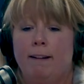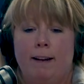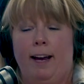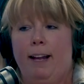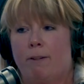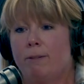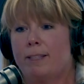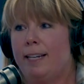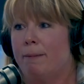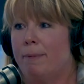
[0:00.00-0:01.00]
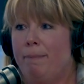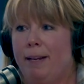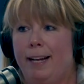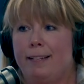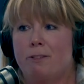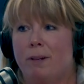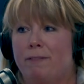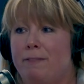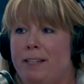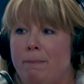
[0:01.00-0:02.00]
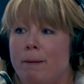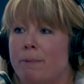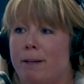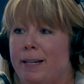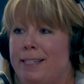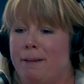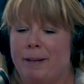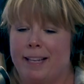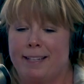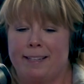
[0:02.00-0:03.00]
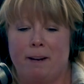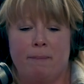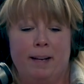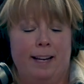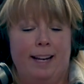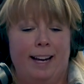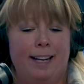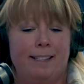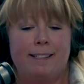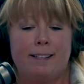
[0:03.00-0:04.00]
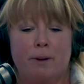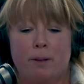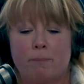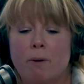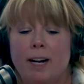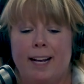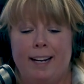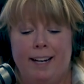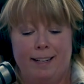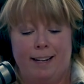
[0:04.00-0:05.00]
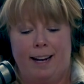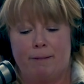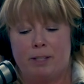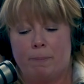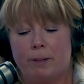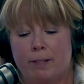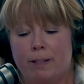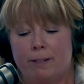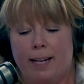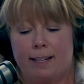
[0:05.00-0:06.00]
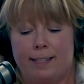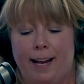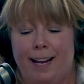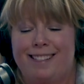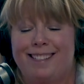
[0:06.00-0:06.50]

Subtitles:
I had a whole team. I bet I had 12, 15 people on my team at that time. And so the morning I was supposed to go take the test,